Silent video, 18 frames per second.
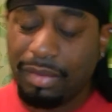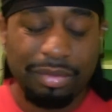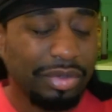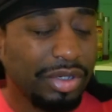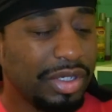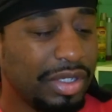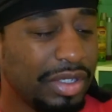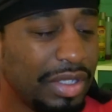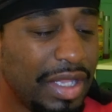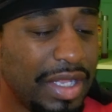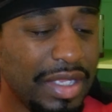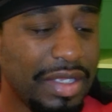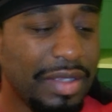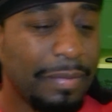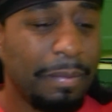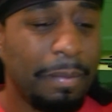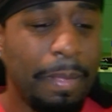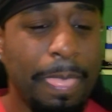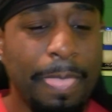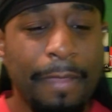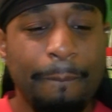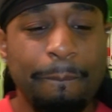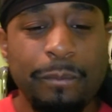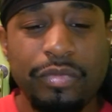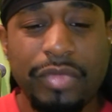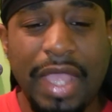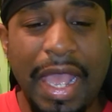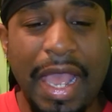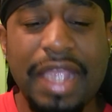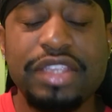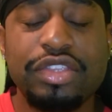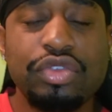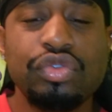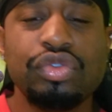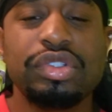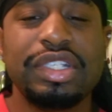bro like i
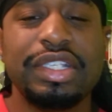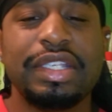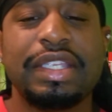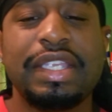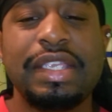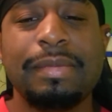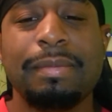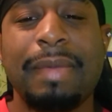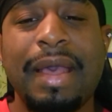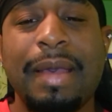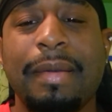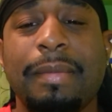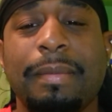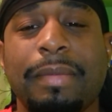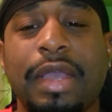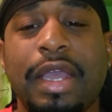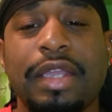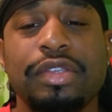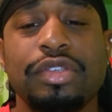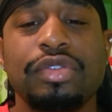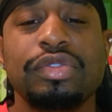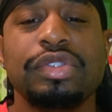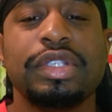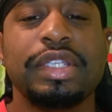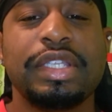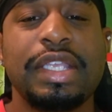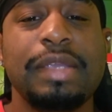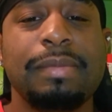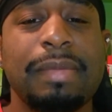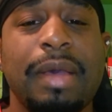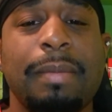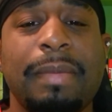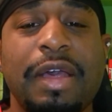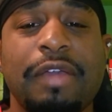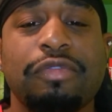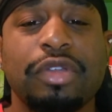usually keep my i usually keep
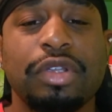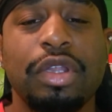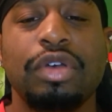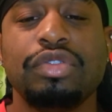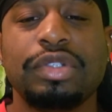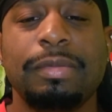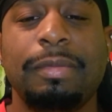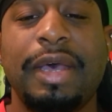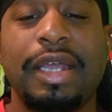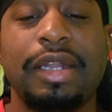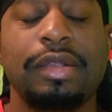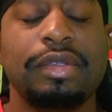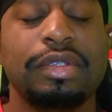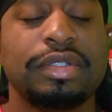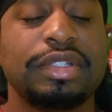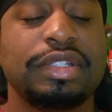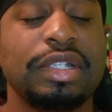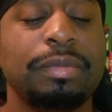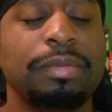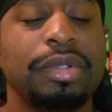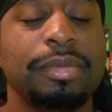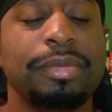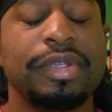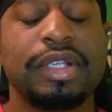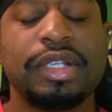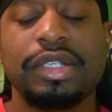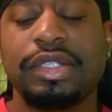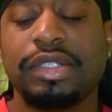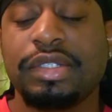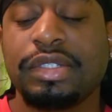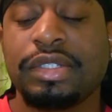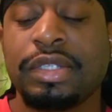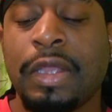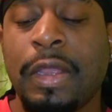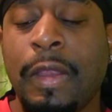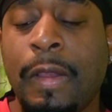my mouth closed about it simply
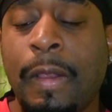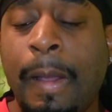because